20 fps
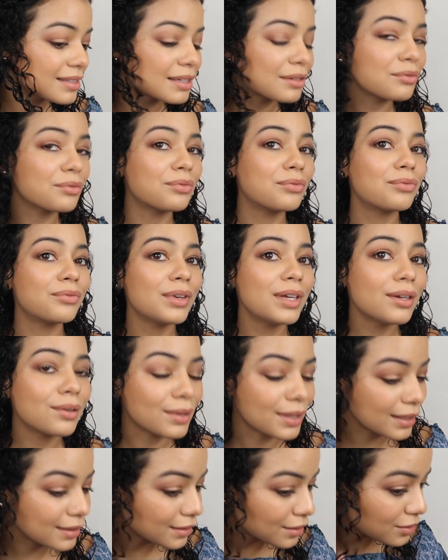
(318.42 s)
it doesn't
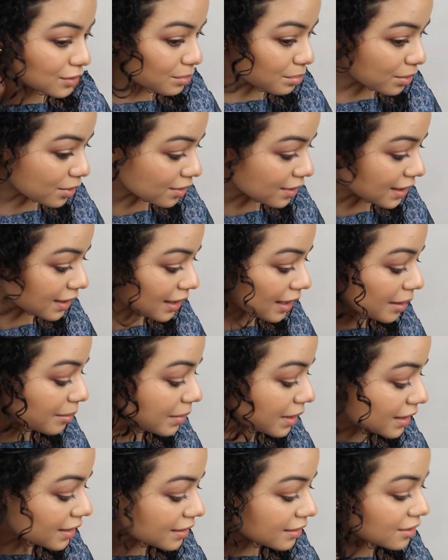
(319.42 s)
feel like there's pulling. I
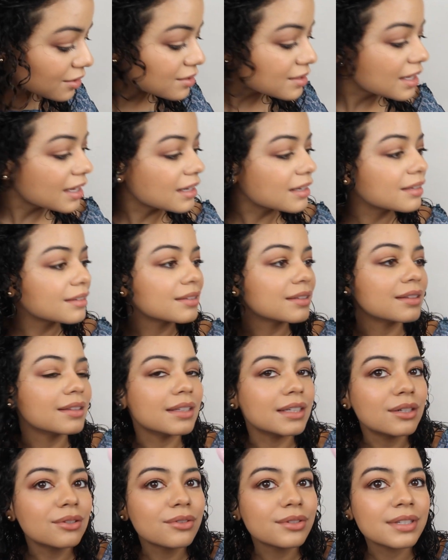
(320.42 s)
mean, there's like
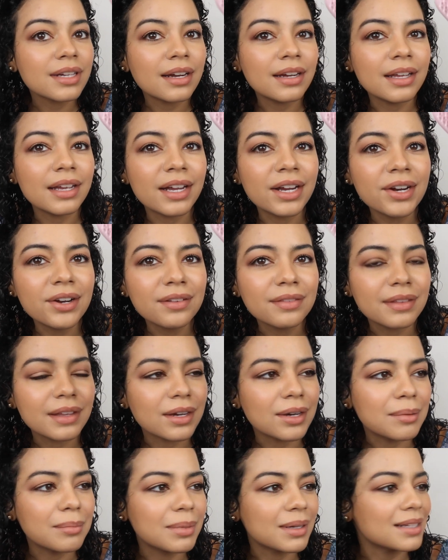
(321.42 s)
little tiny hair in
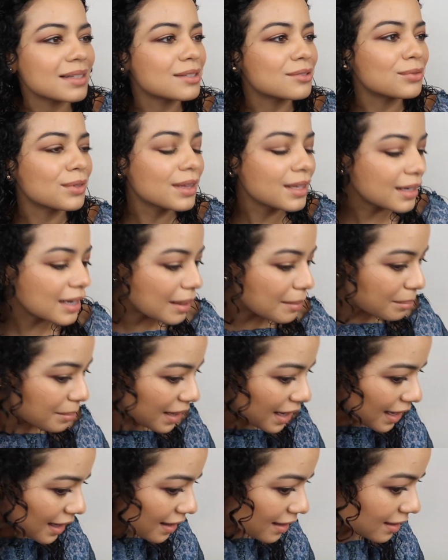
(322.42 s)
there, but it's really not
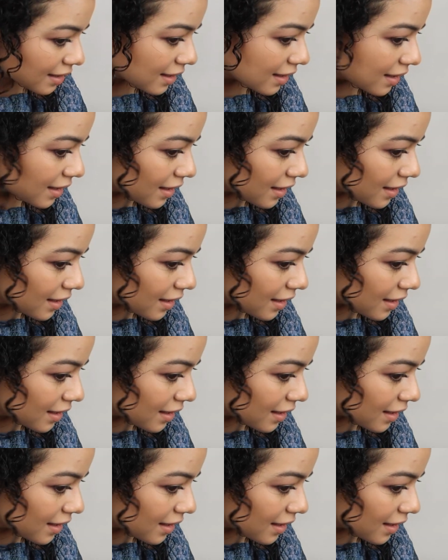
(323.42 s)
bad.